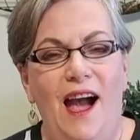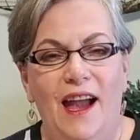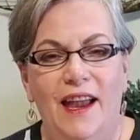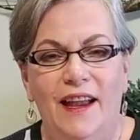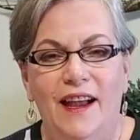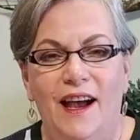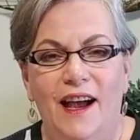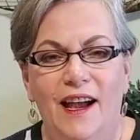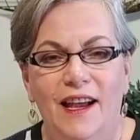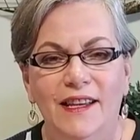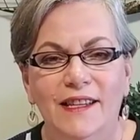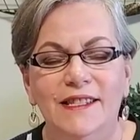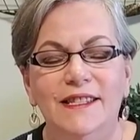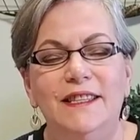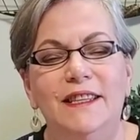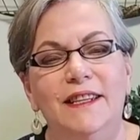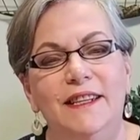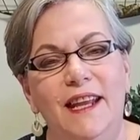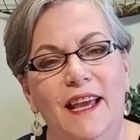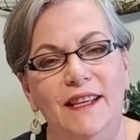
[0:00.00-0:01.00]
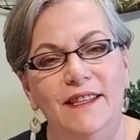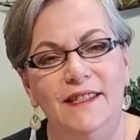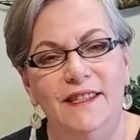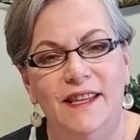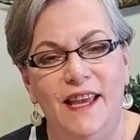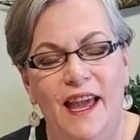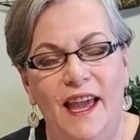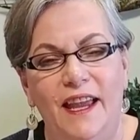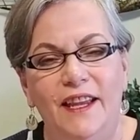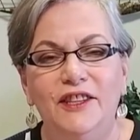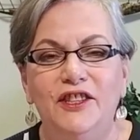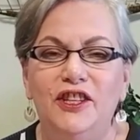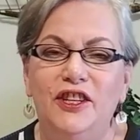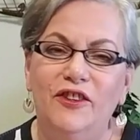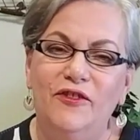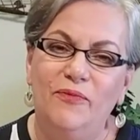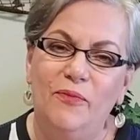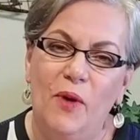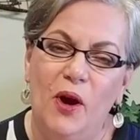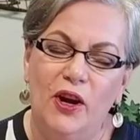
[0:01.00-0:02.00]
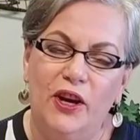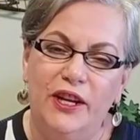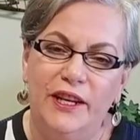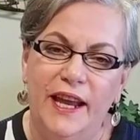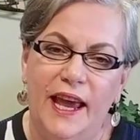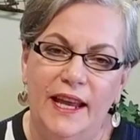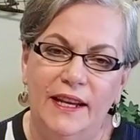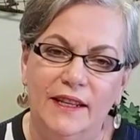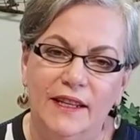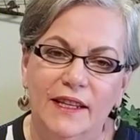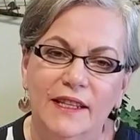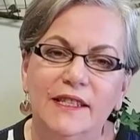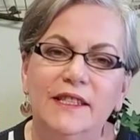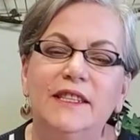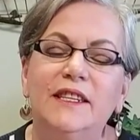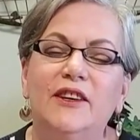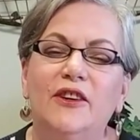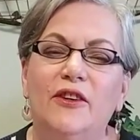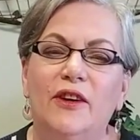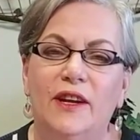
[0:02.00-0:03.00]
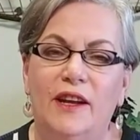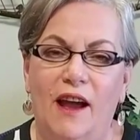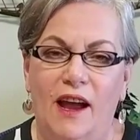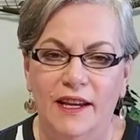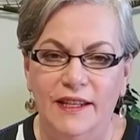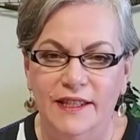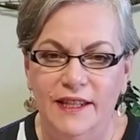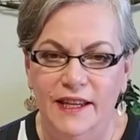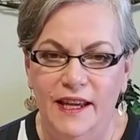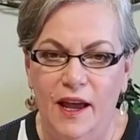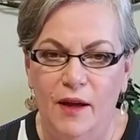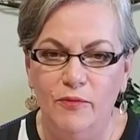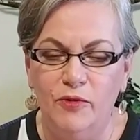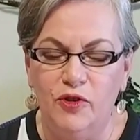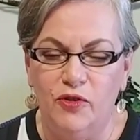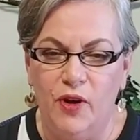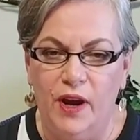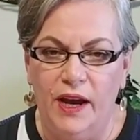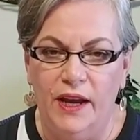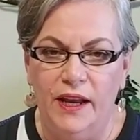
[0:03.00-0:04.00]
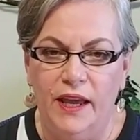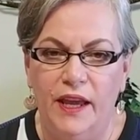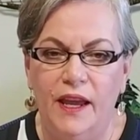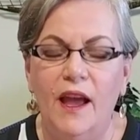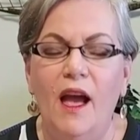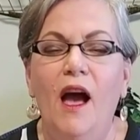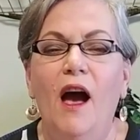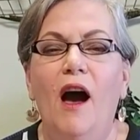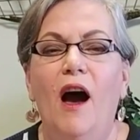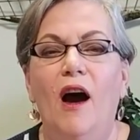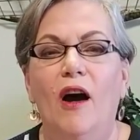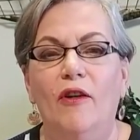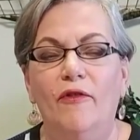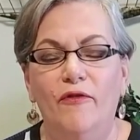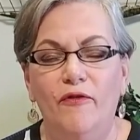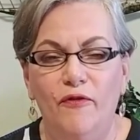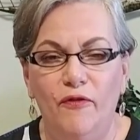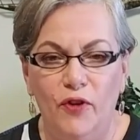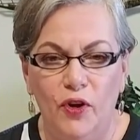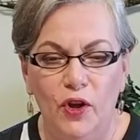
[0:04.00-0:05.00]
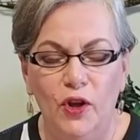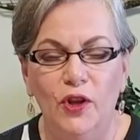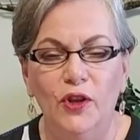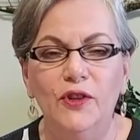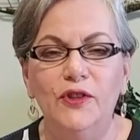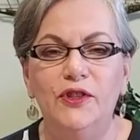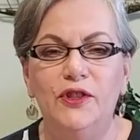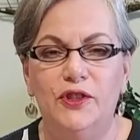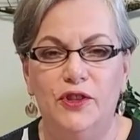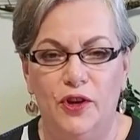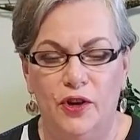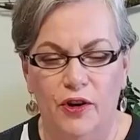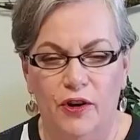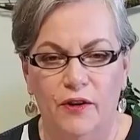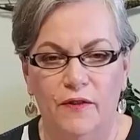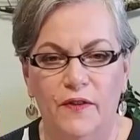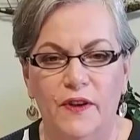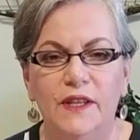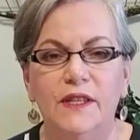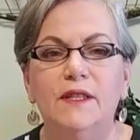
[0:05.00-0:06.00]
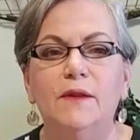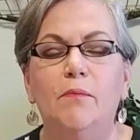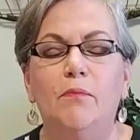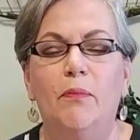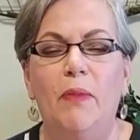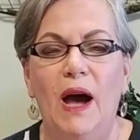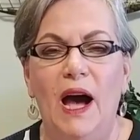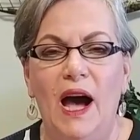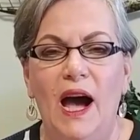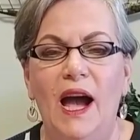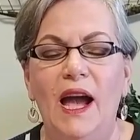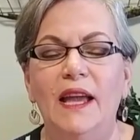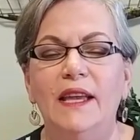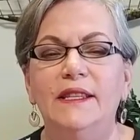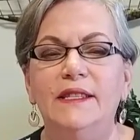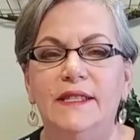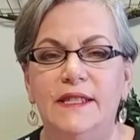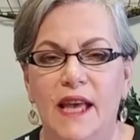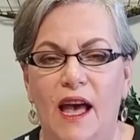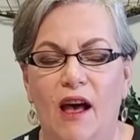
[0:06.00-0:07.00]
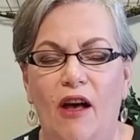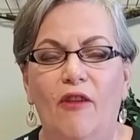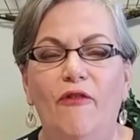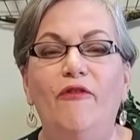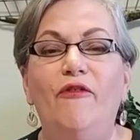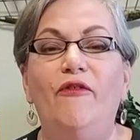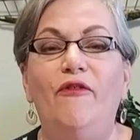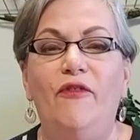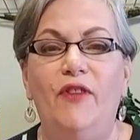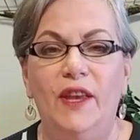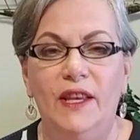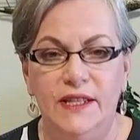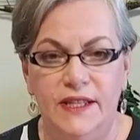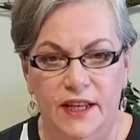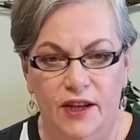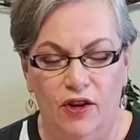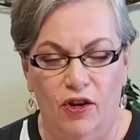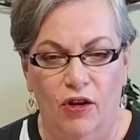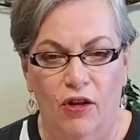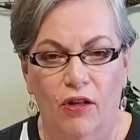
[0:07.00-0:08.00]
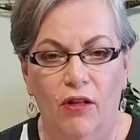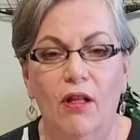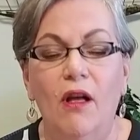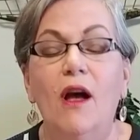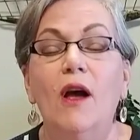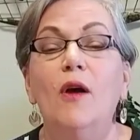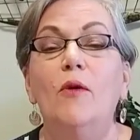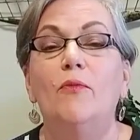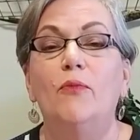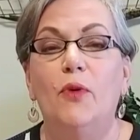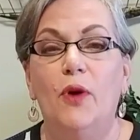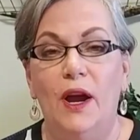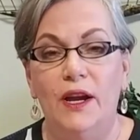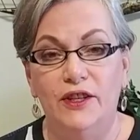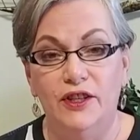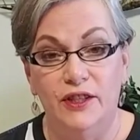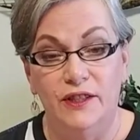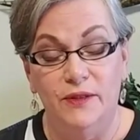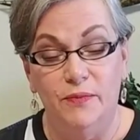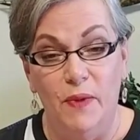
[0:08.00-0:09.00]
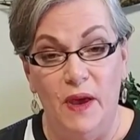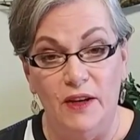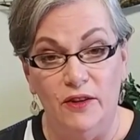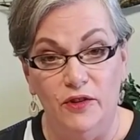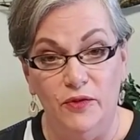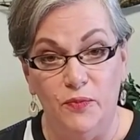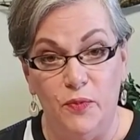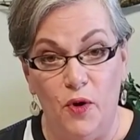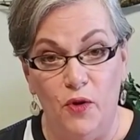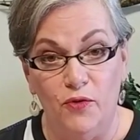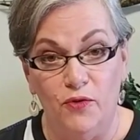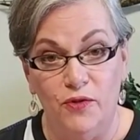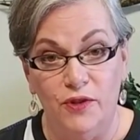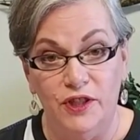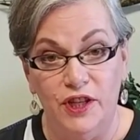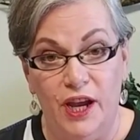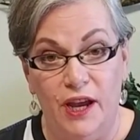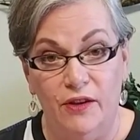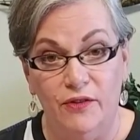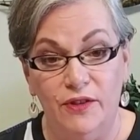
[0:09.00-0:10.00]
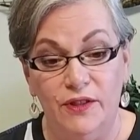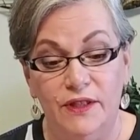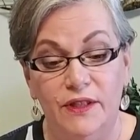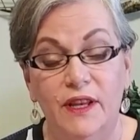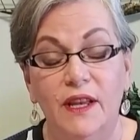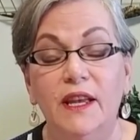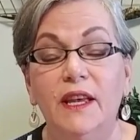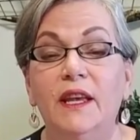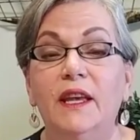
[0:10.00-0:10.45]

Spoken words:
Hi guys, Lynette Zhang, Chief Market Analyst here at ITM Trading, a full service buy sell physical precious metals brokerage house.